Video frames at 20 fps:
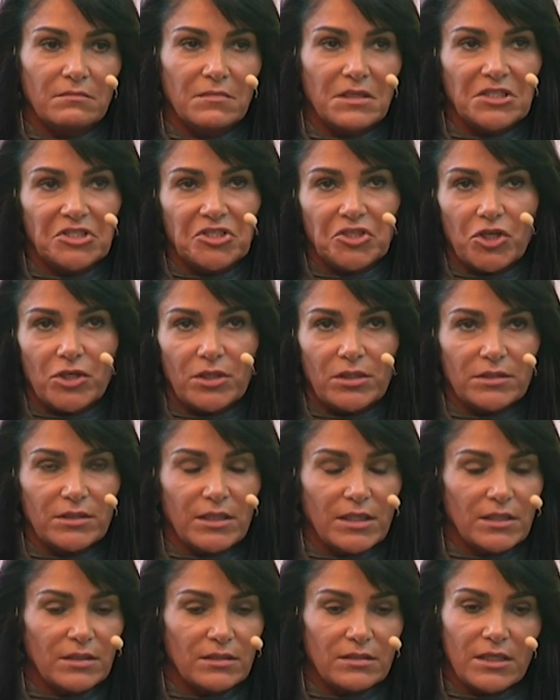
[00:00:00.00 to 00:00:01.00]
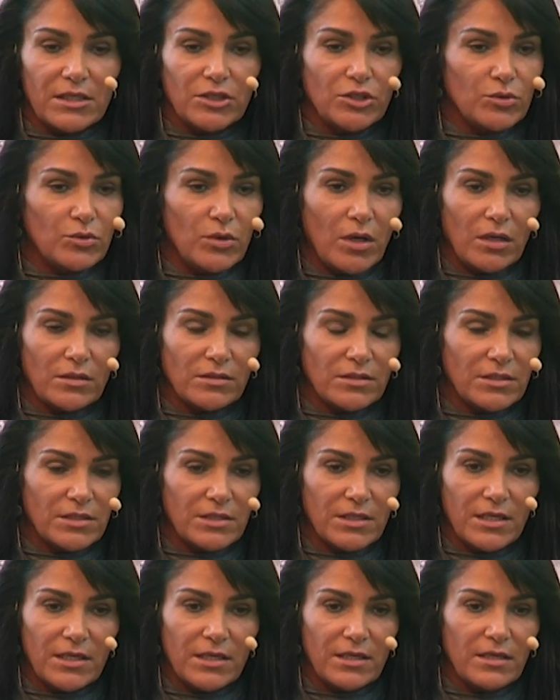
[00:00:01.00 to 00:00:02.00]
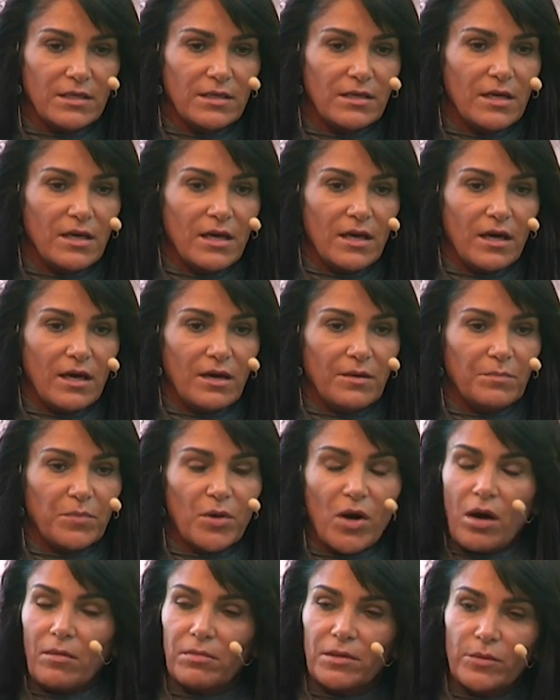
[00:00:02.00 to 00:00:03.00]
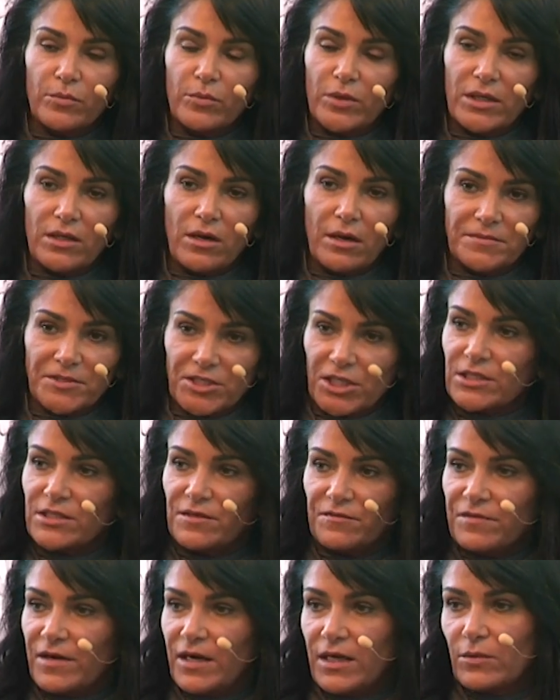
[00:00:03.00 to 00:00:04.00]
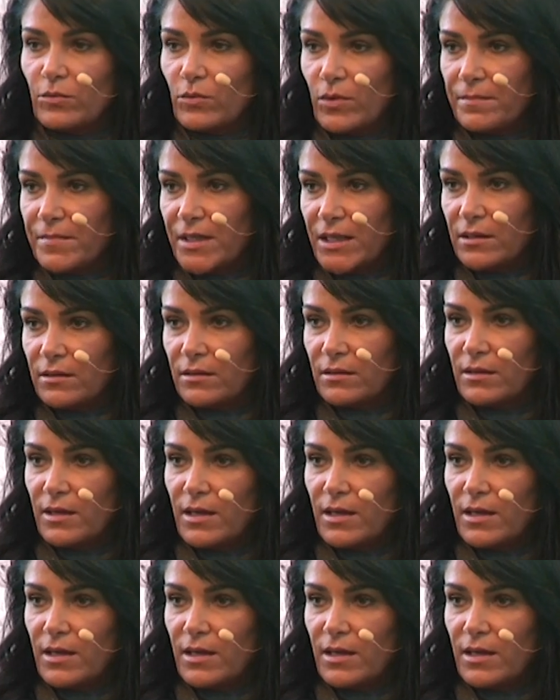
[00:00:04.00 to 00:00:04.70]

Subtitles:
in general, they do not see a problem with objectifying women.